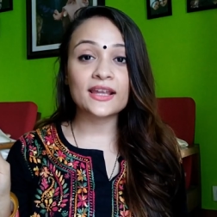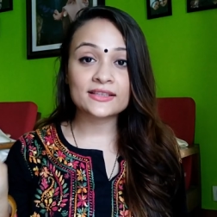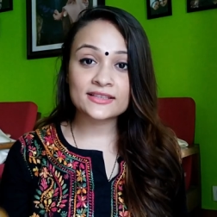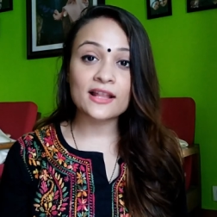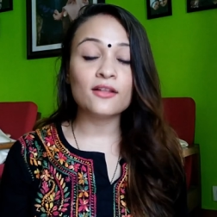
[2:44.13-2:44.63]

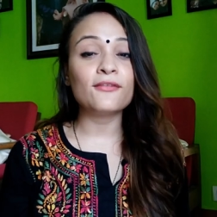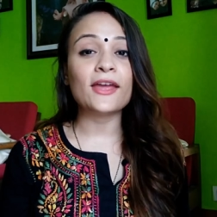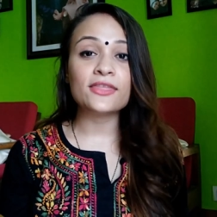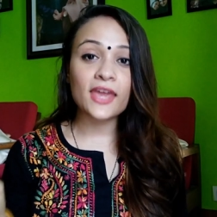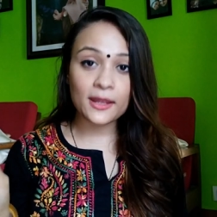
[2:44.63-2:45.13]
itself
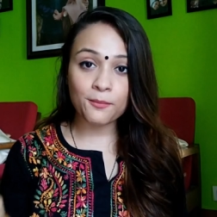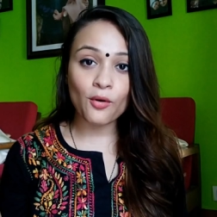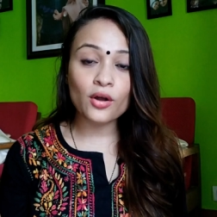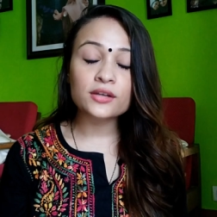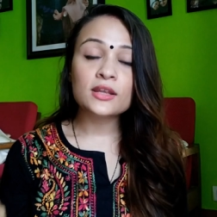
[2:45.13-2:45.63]
at the
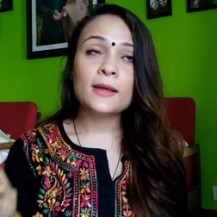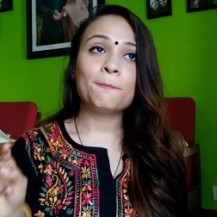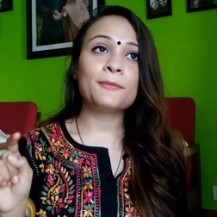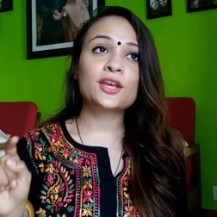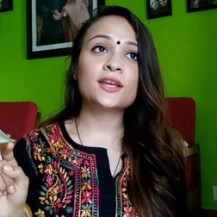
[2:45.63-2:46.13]
airport,
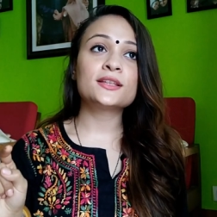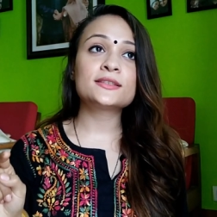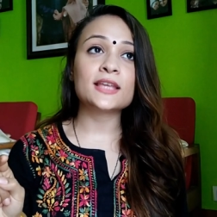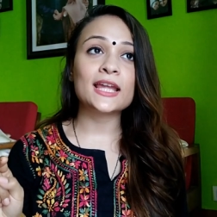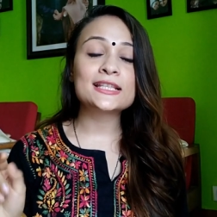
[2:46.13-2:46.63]

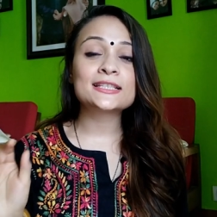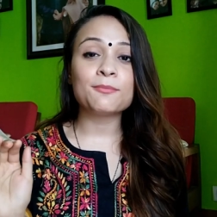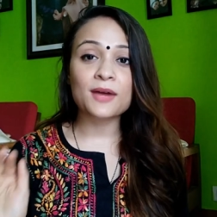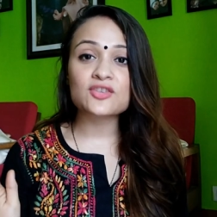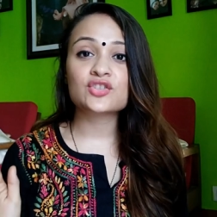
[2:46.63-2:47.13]
because it's
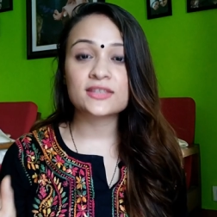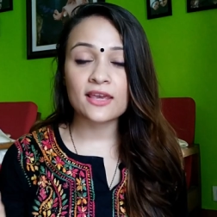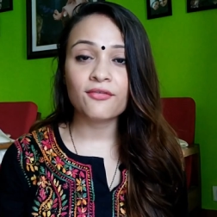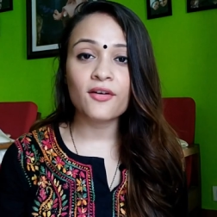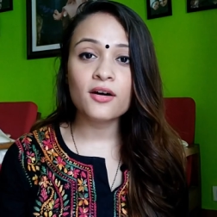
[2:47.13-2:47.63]
much
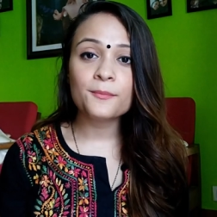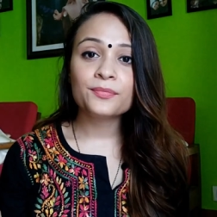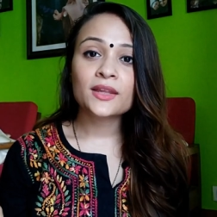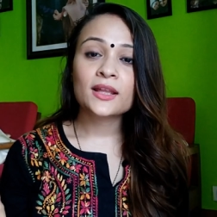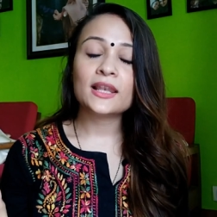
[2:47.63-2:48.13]
safer.
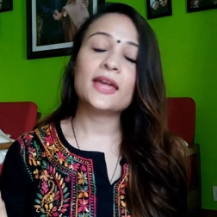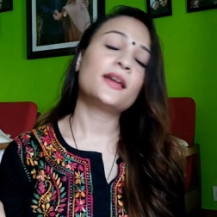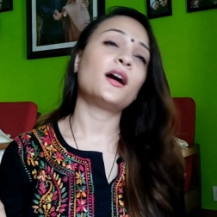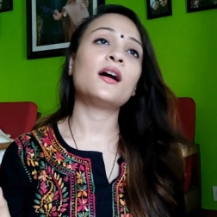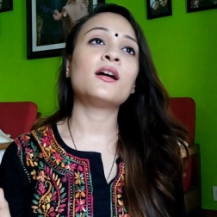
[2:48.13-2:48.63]

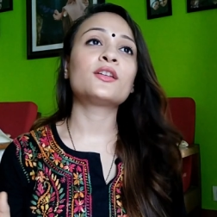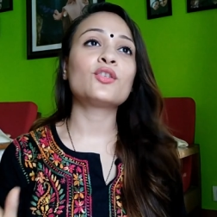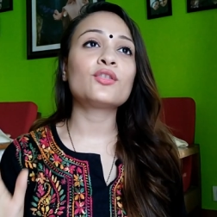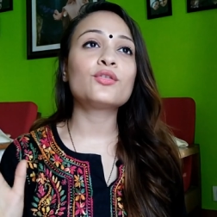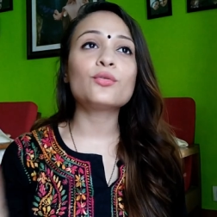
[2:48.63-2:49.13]
Like
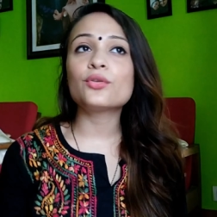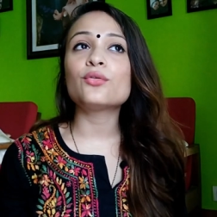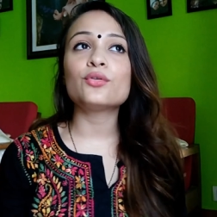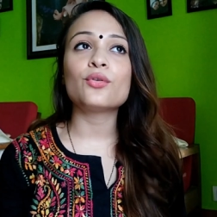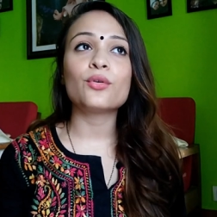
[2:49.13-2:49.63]
you
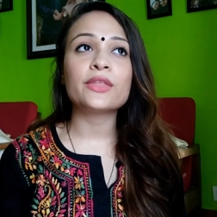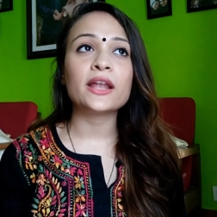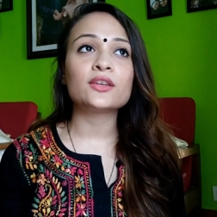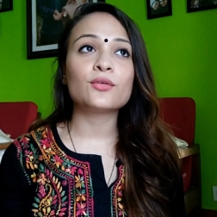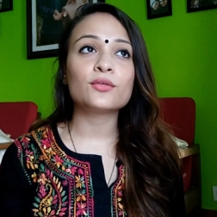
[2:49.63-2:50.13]
don't know
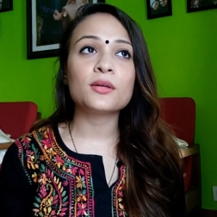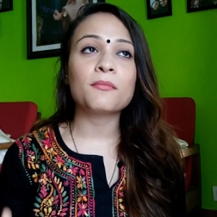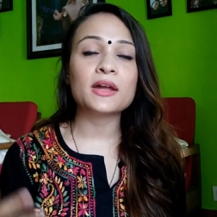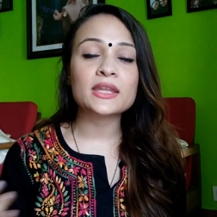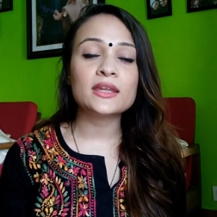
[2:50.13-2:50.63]
that, you know, the
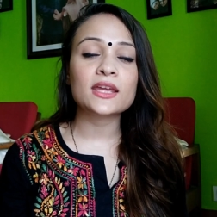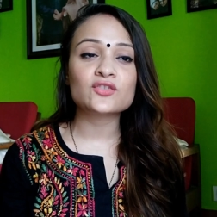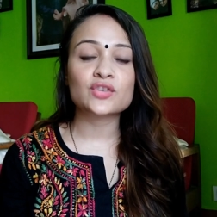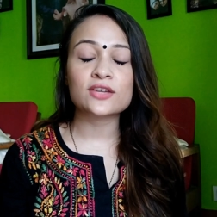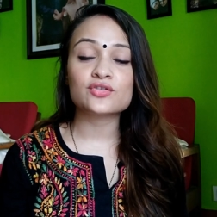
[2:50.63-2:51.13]
money
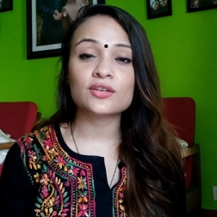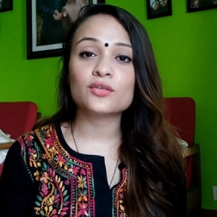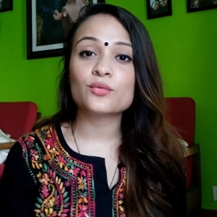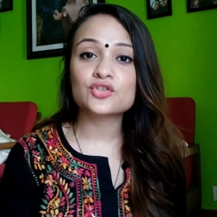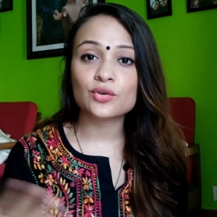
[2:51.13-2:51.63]

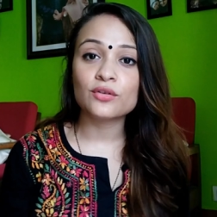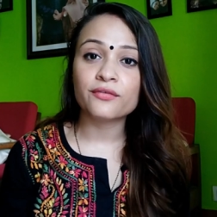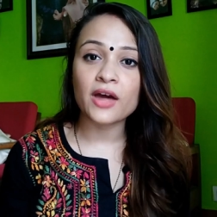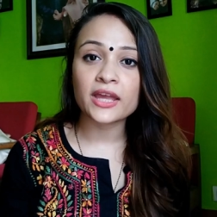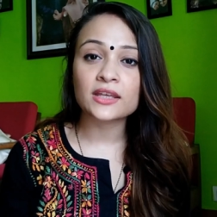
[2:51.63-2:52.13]
exchanger which you'll
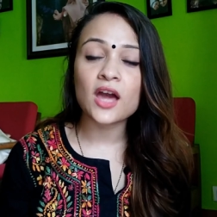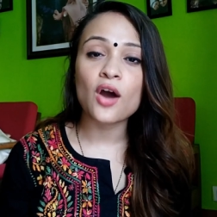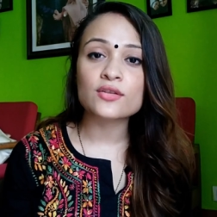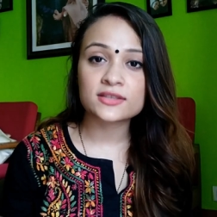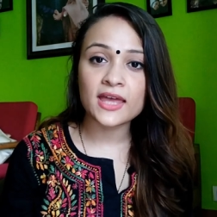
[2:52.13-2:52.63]
find
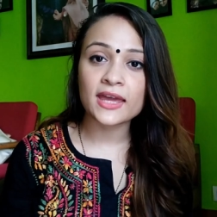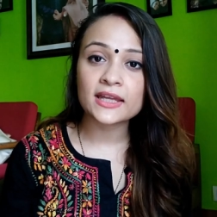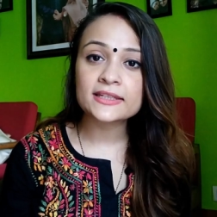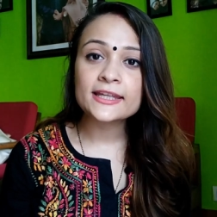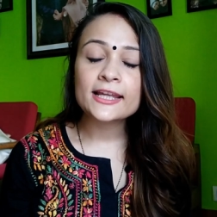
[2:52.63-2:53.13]

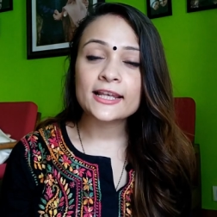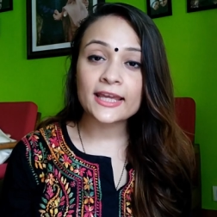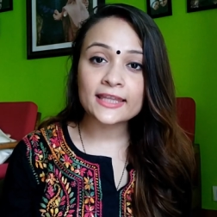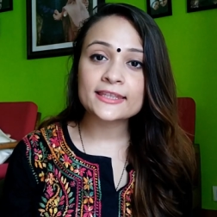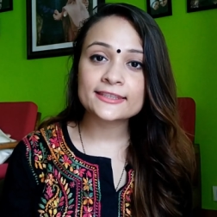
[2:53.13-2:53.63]
outside,
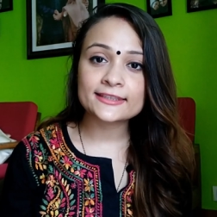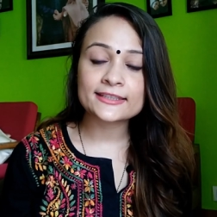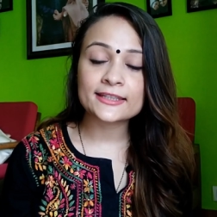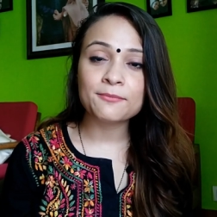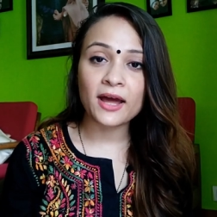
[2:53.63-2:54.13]
like in the
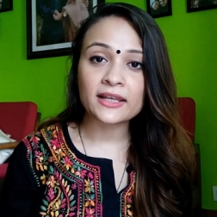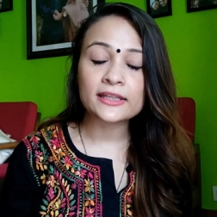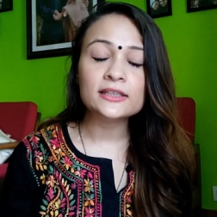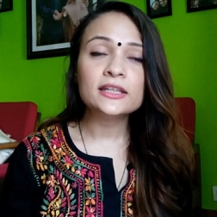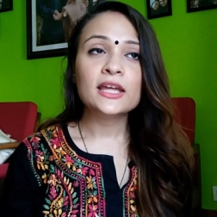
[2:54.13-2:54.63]
city
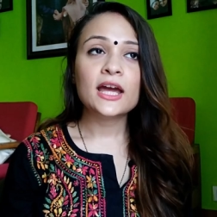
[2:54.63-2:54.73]
Bali,